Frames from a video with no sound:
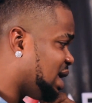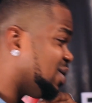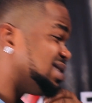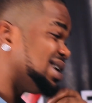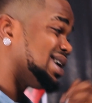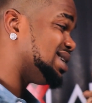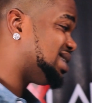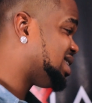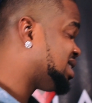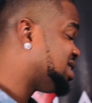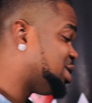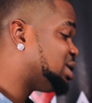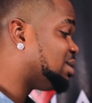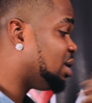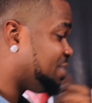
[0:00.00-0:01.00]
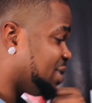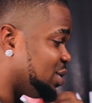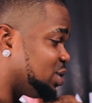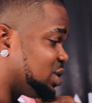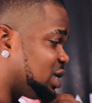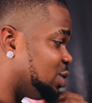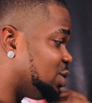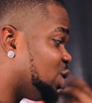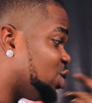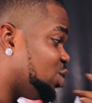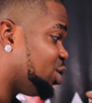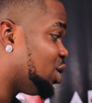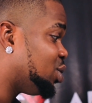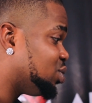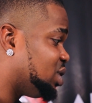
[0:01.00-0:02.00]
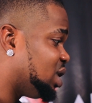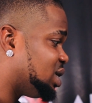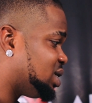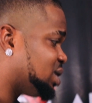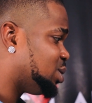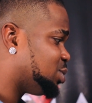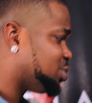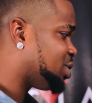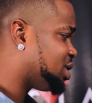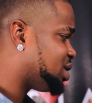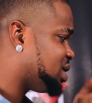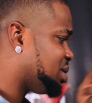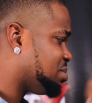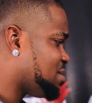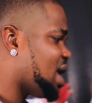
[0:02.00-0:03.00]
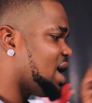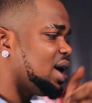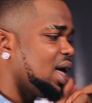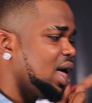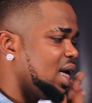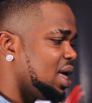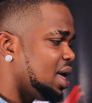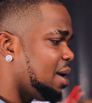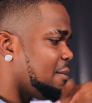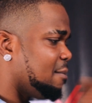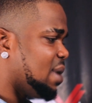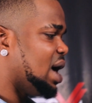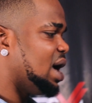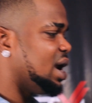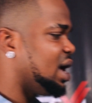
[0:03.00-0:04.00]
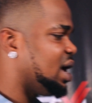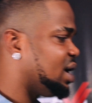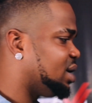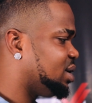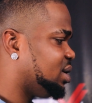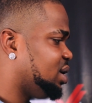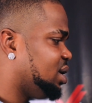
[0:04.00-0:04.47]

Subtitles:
that was like a signature my piano sound. You all know that sound already. Bah, bah, nah, nah,